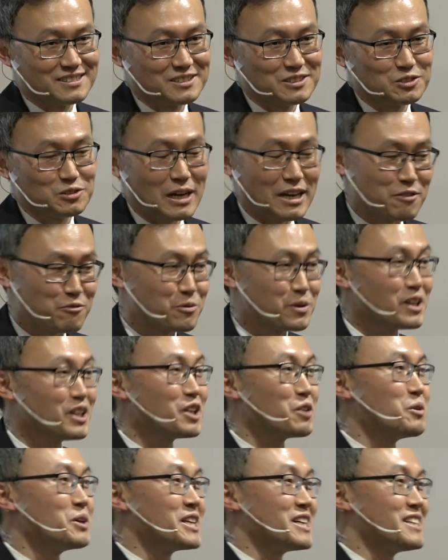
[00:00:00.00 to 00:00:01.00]
So I
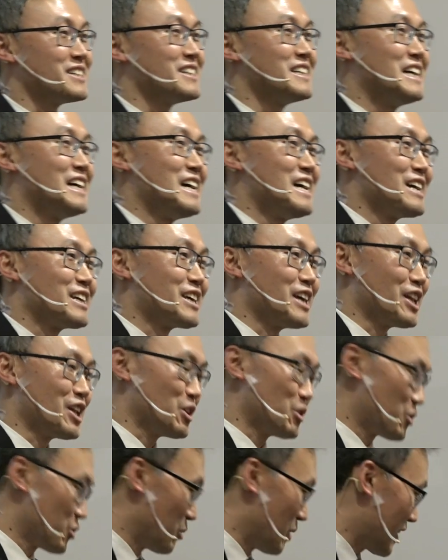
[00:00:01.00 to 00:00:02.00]
really want to get
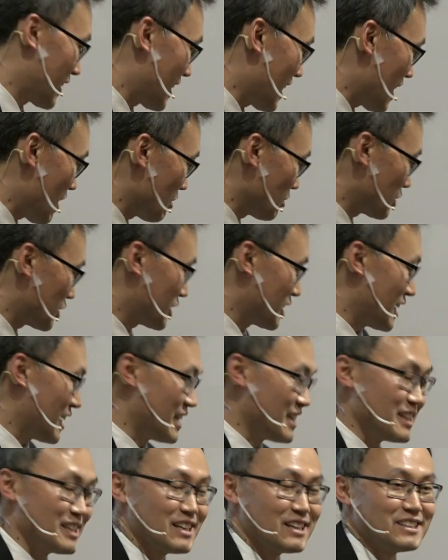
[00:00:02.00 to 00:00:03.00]
into White House
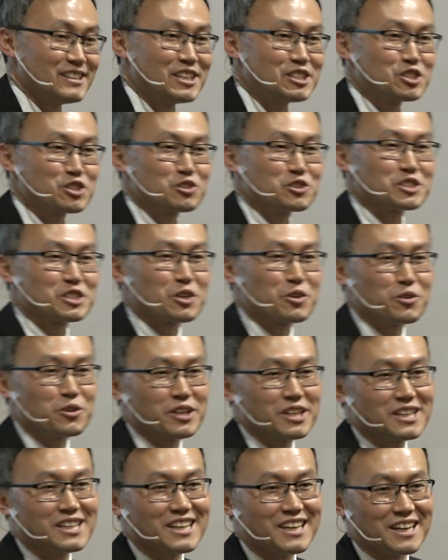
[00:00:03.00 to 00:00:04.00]
and the uh, national
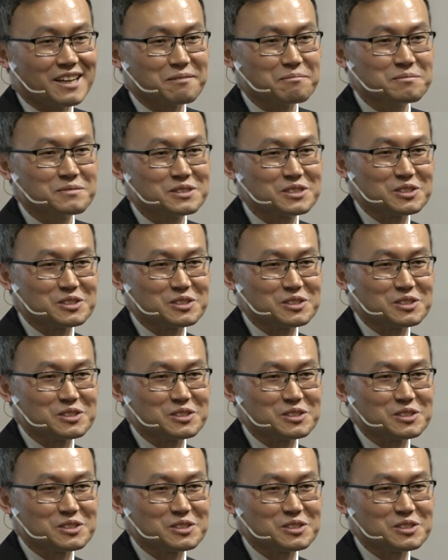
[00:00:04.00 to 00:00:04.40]
security team.